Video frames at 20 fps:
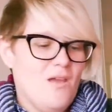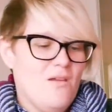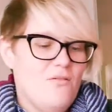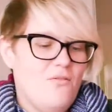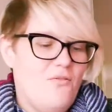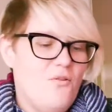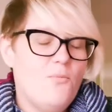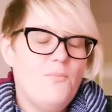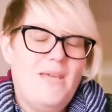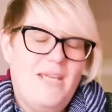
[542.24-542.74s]

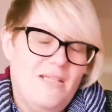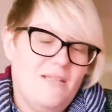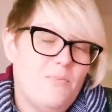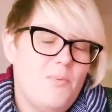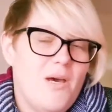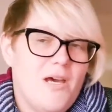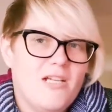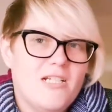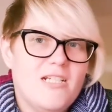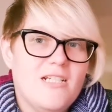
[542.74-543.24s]
For me to
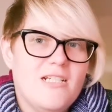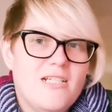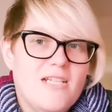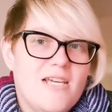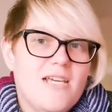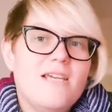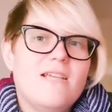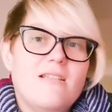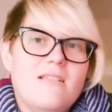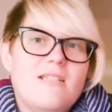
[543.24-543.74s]
purchase it,
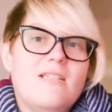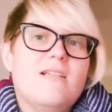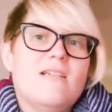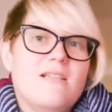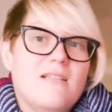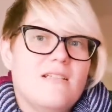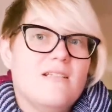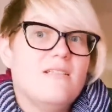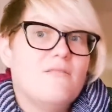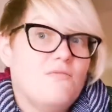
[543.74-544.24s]
it's in
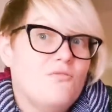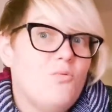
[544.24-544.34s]
excess of